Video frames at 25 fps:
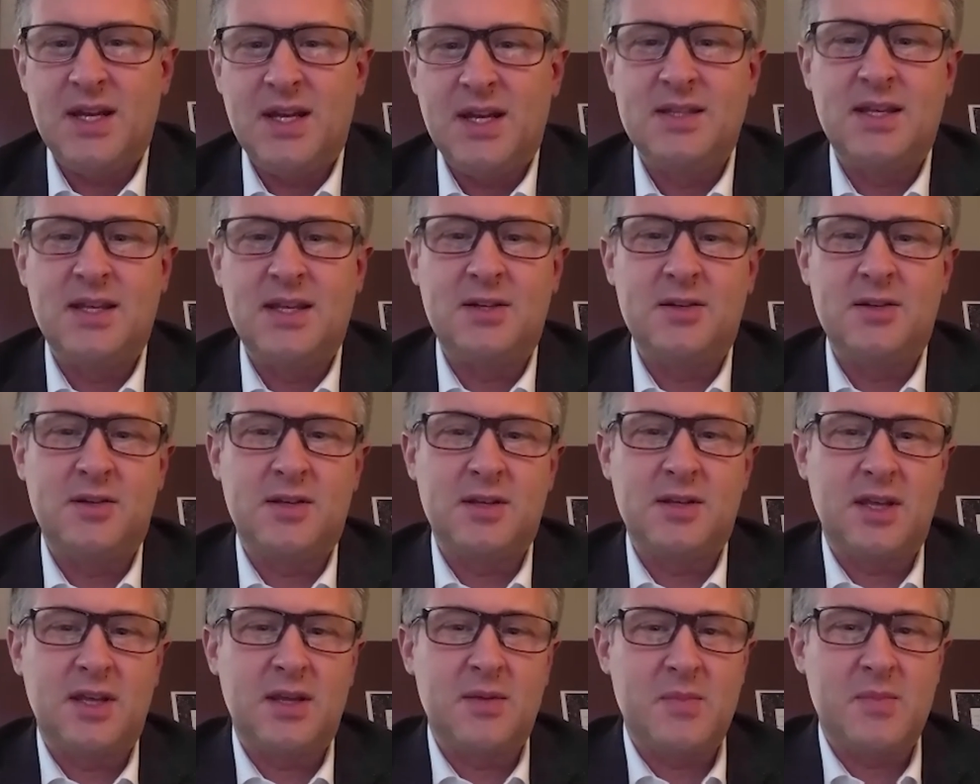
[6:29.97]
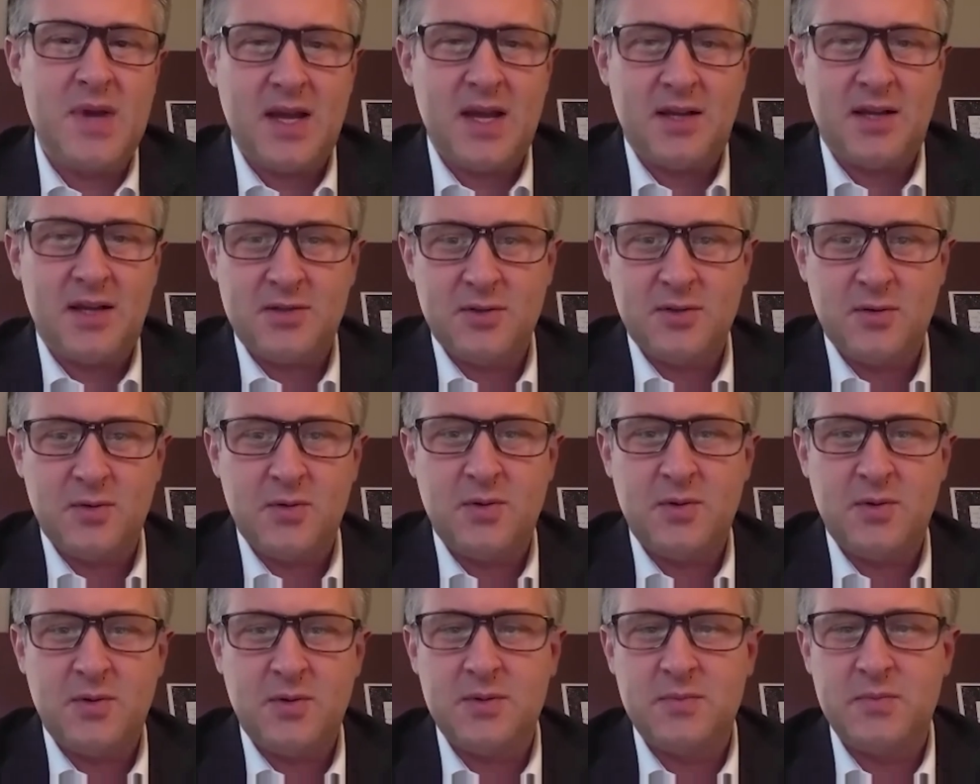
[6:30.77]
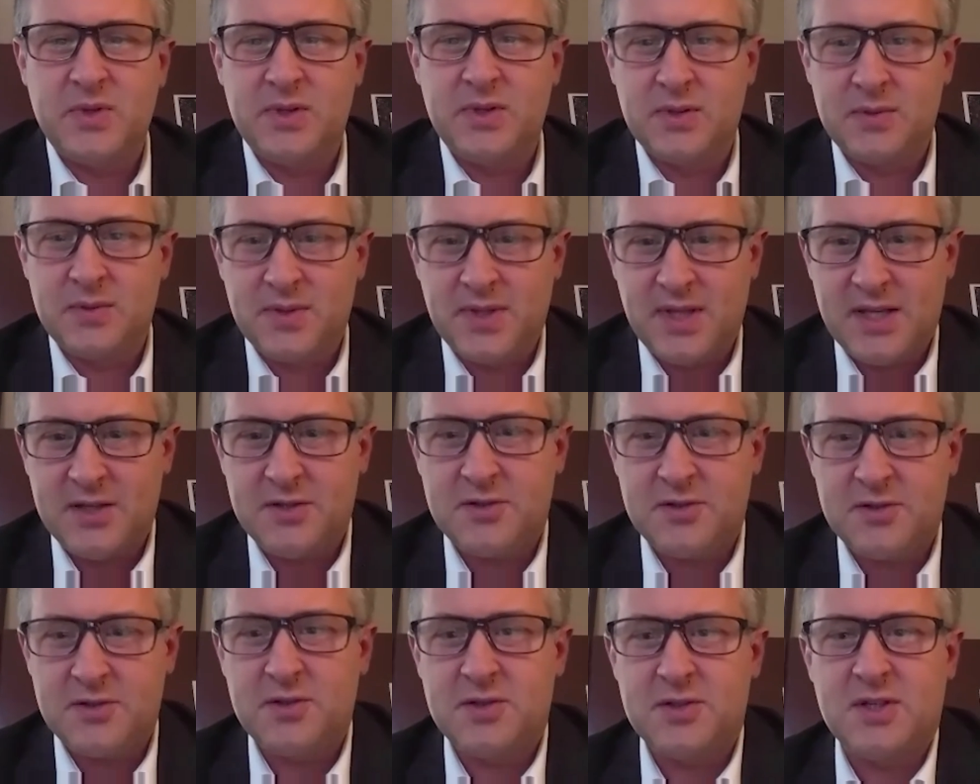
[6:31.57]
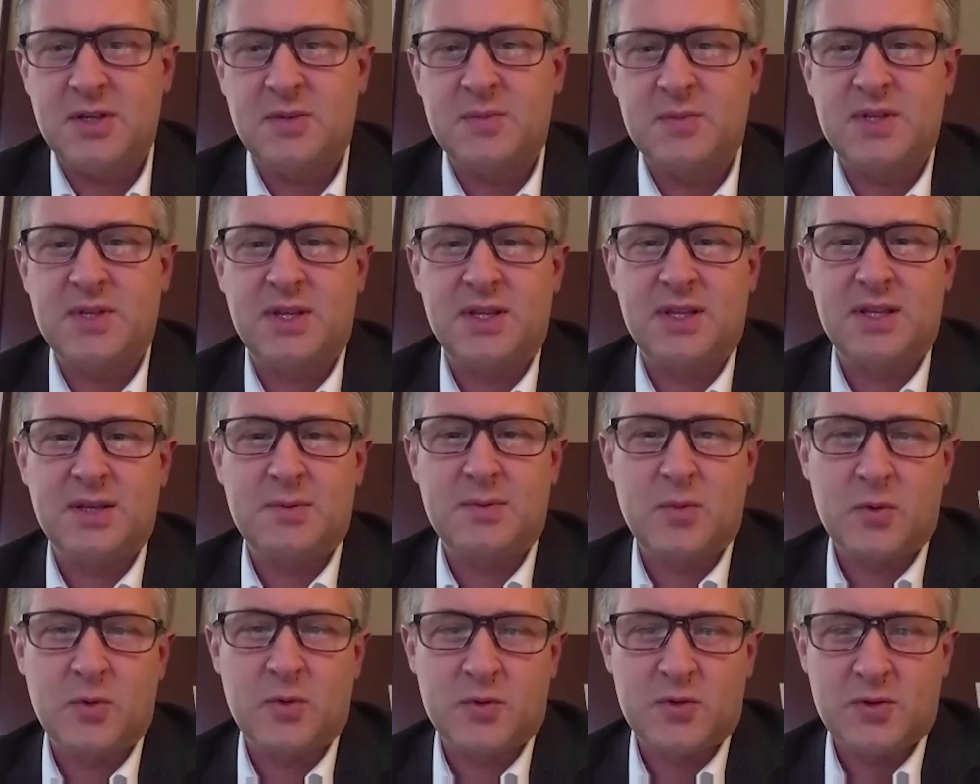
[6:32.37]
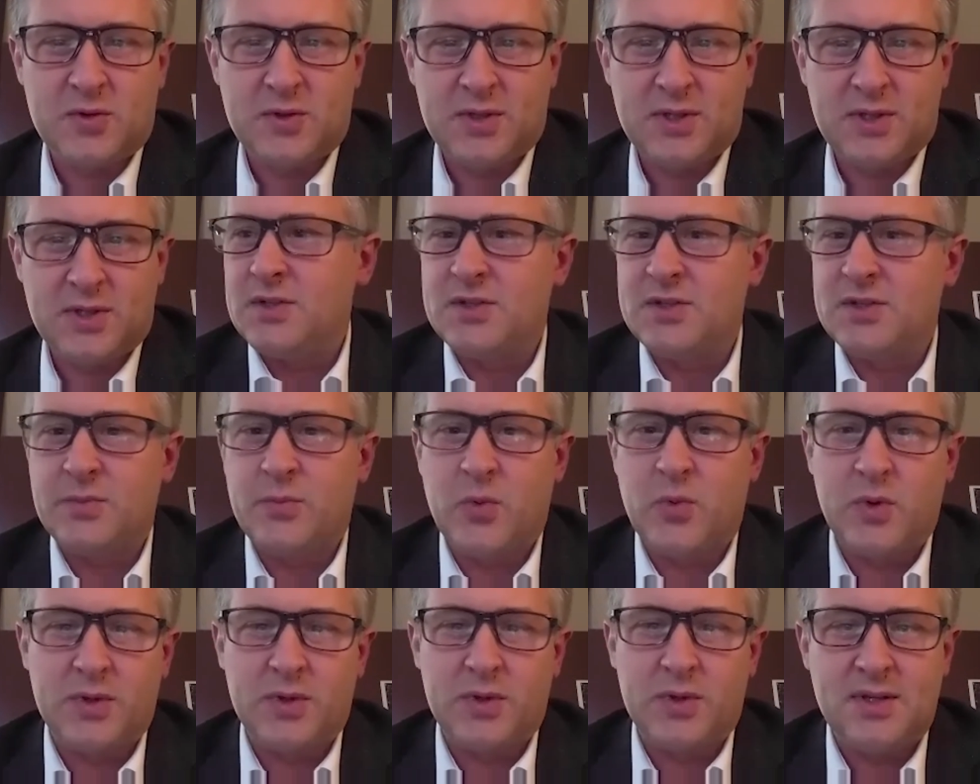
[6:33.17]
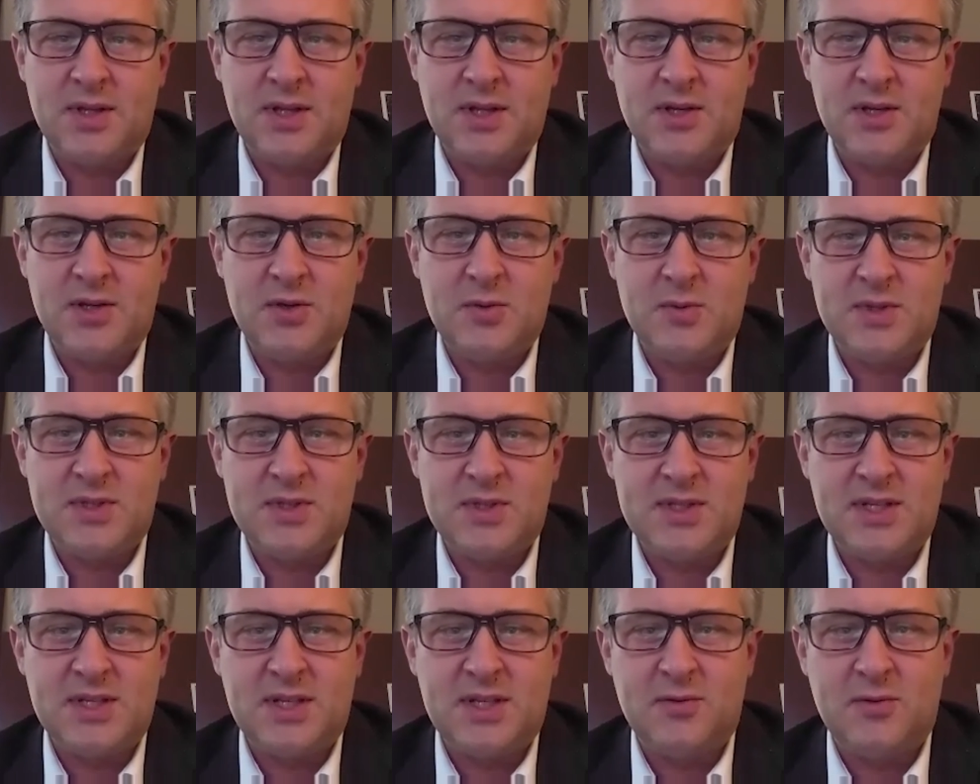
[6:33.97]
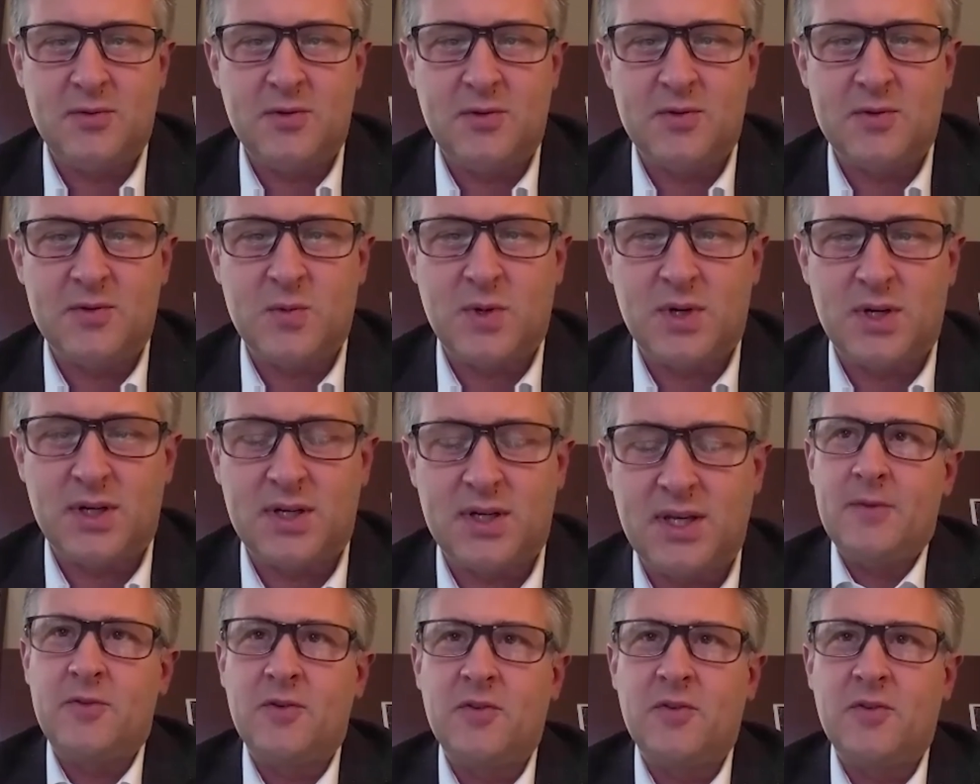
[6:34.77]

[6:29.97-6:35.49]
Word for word: and then you can get back to building relationships and the emotional support that humans need through this work.